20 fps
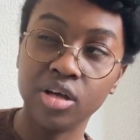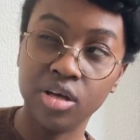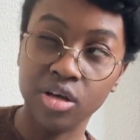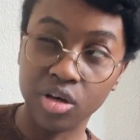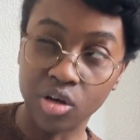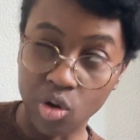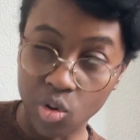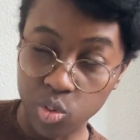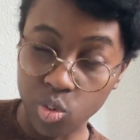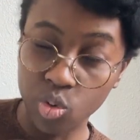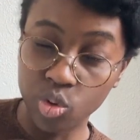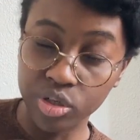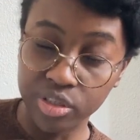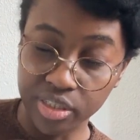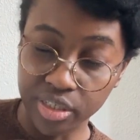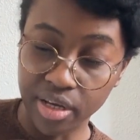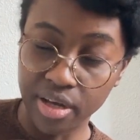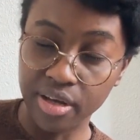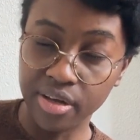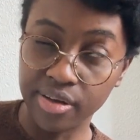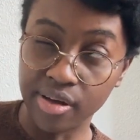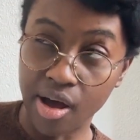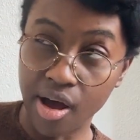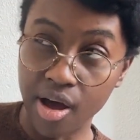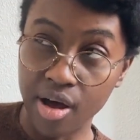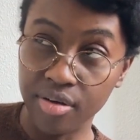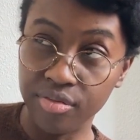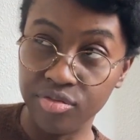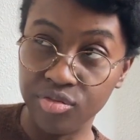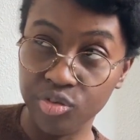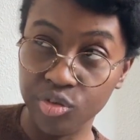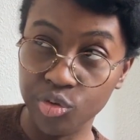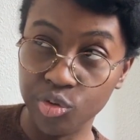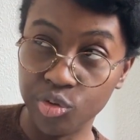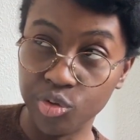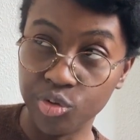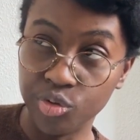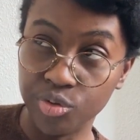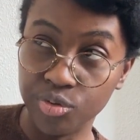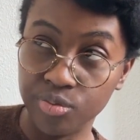a quarter of
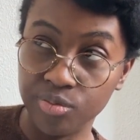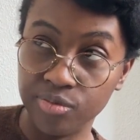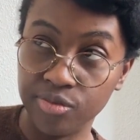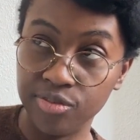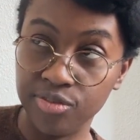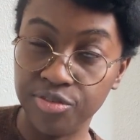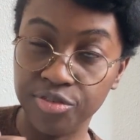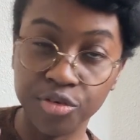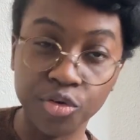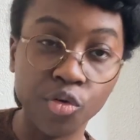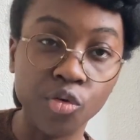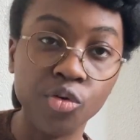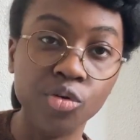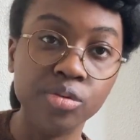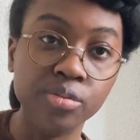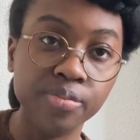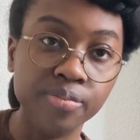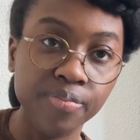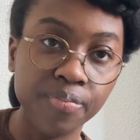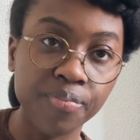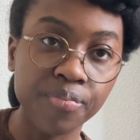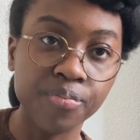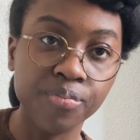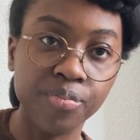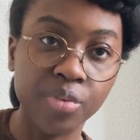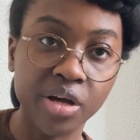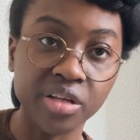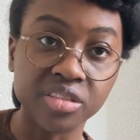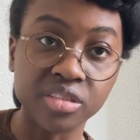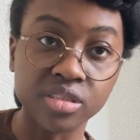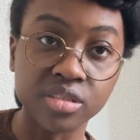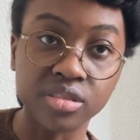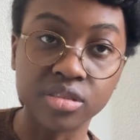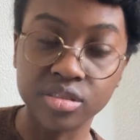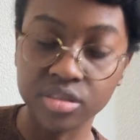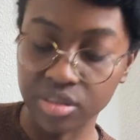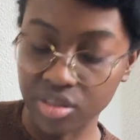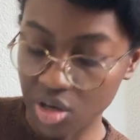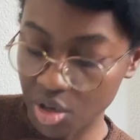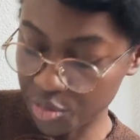your full bust
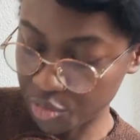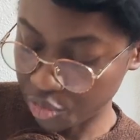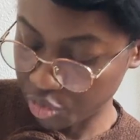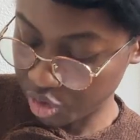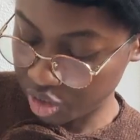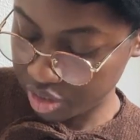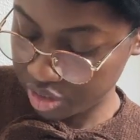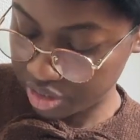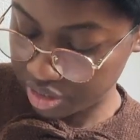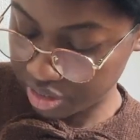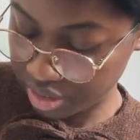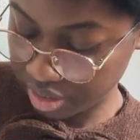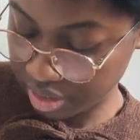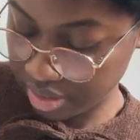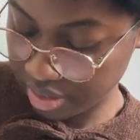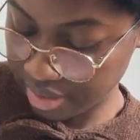circumference